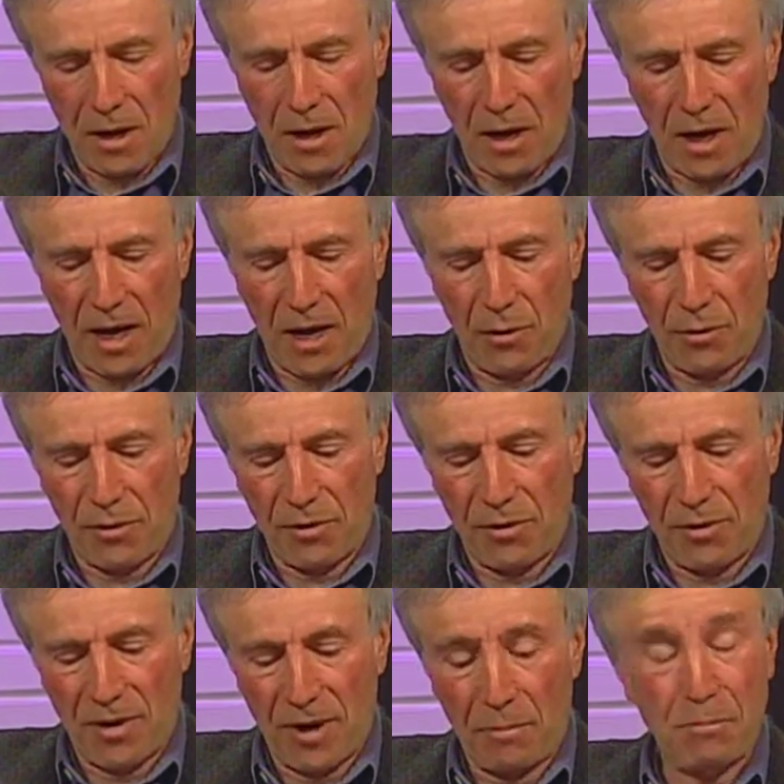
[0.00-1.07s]
our
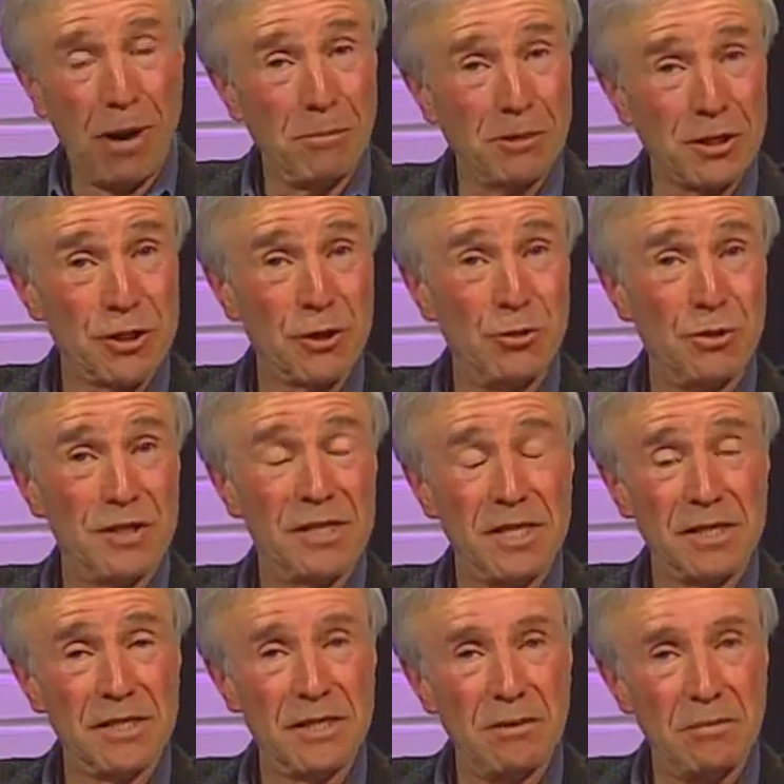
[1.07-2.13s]
uh, public school
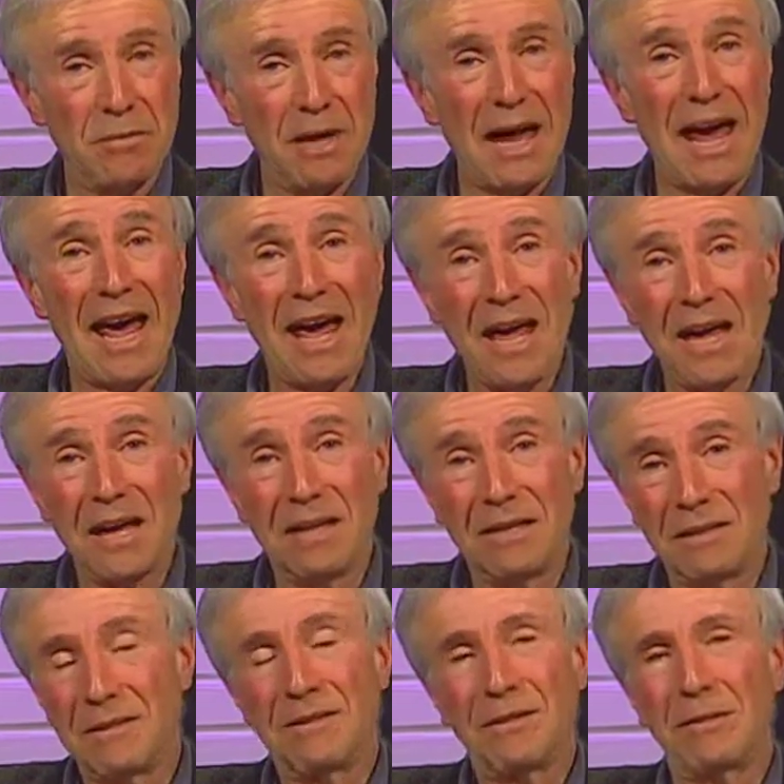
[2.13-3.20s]
system
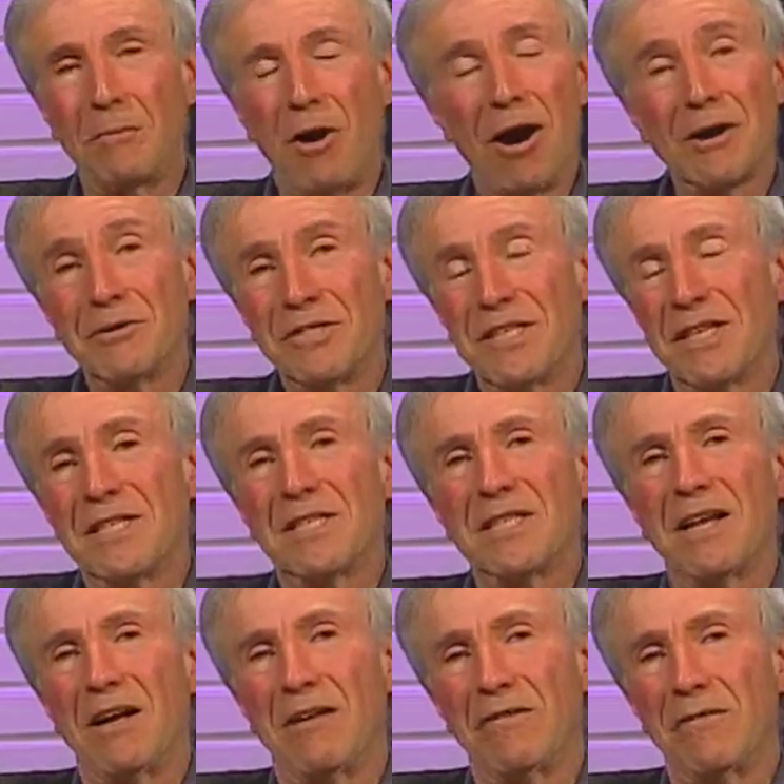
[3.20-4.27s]
and democracy
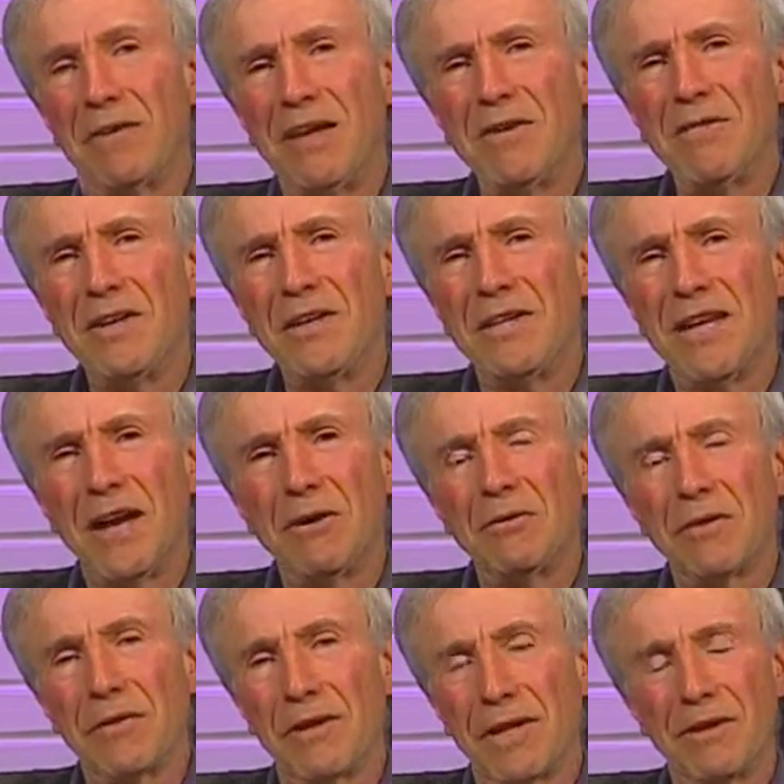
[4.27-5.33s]
itself, even down to
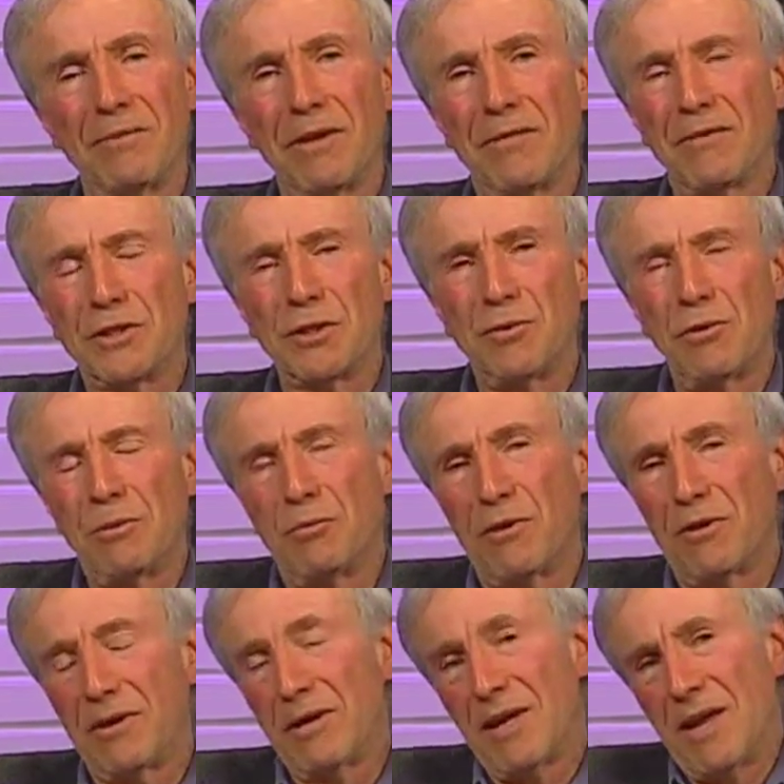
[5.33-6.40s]
the level of the school
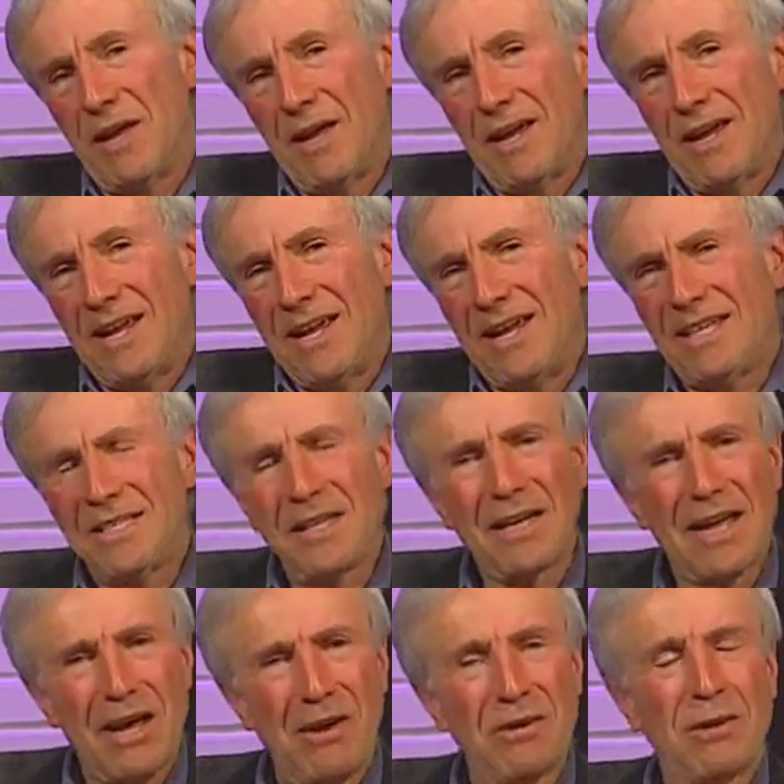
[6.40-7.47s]
board. Is it
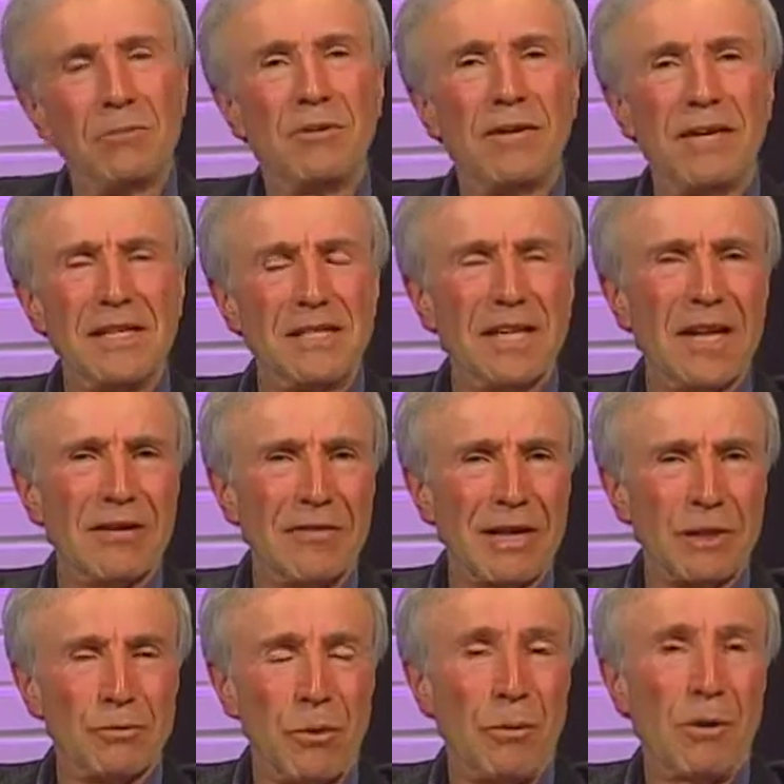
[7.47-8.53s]
accountable? Is it giving
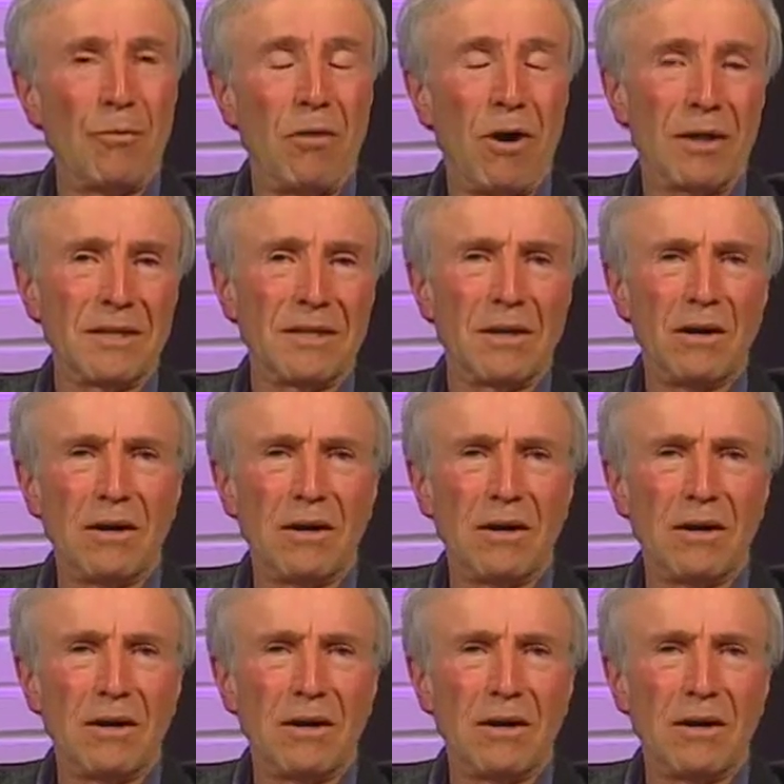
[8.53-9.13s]
us what we want?